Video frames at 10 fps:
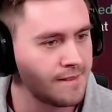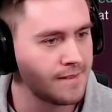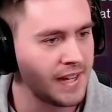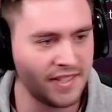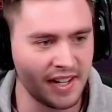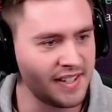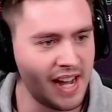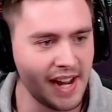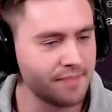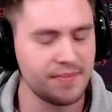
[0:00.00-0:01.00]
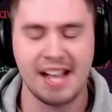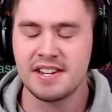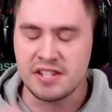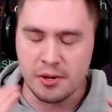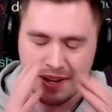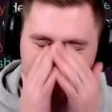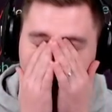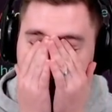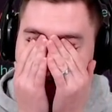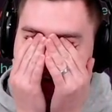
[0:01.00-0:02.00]
He's gonna die. I knew it. Oh
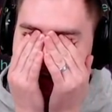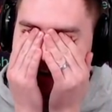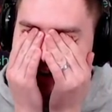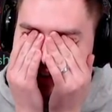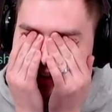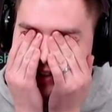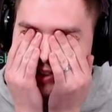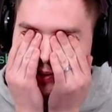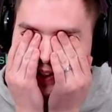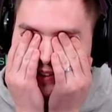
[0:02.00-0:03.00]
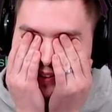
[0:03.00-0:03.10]
my god, I knew it.